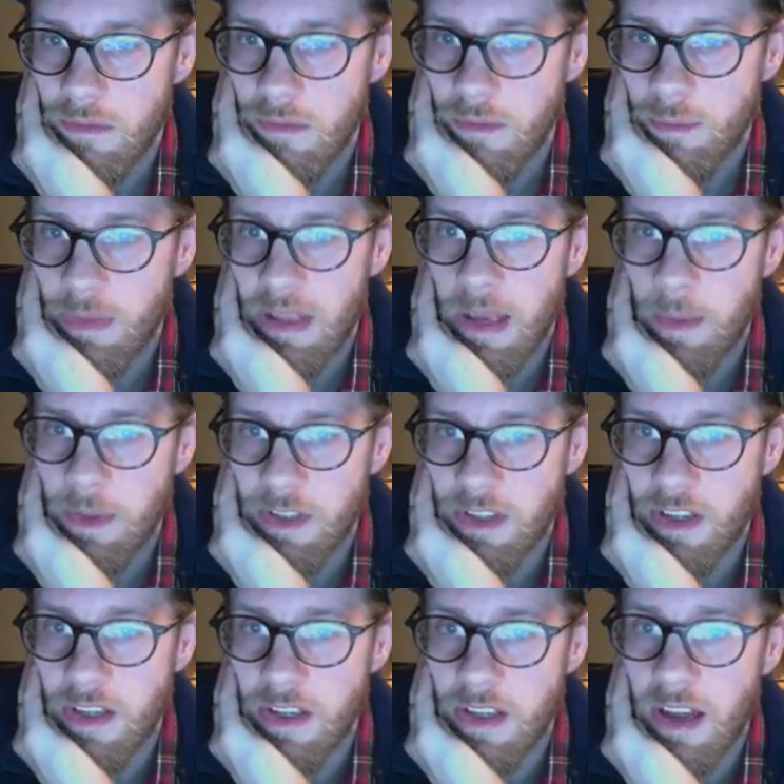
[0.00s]
Be able to
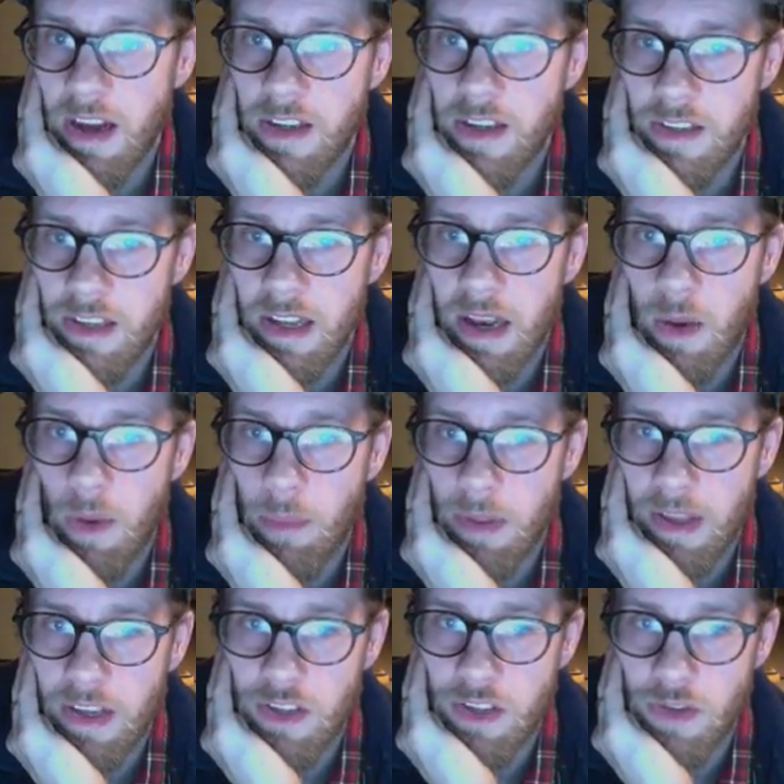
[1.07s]
conduct DNA
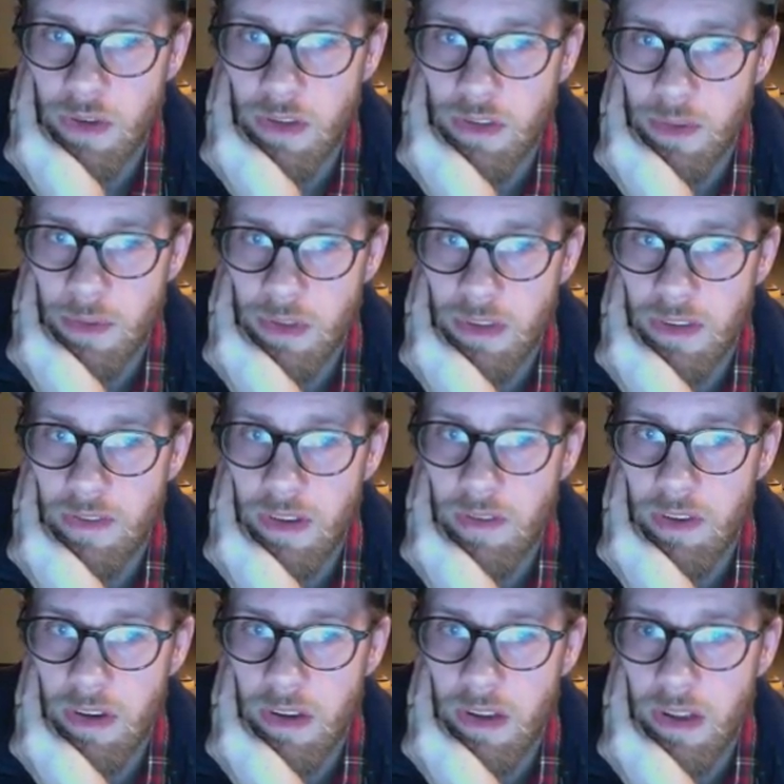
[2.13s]
replication transcription if
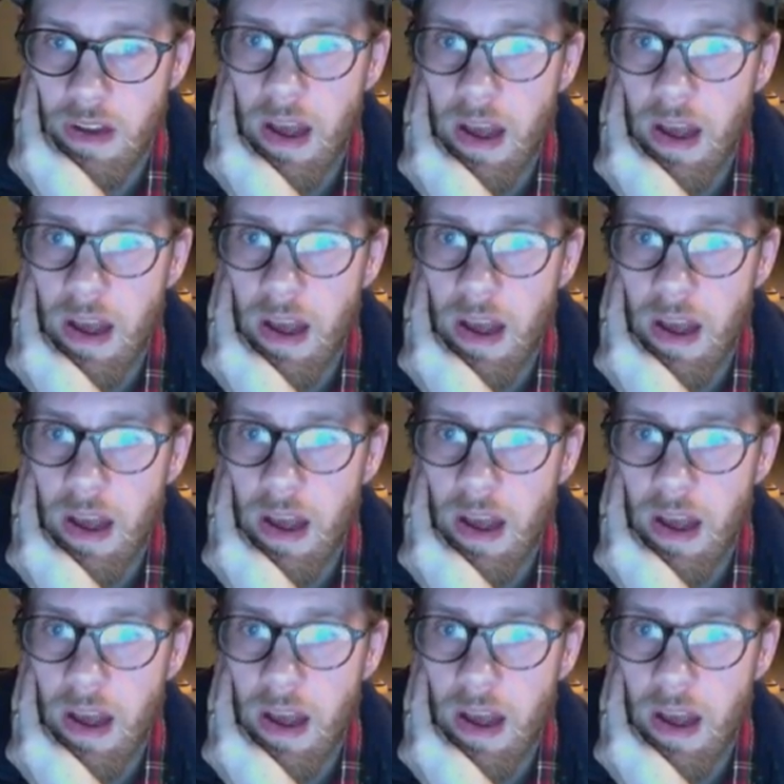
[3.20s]
given a DNA.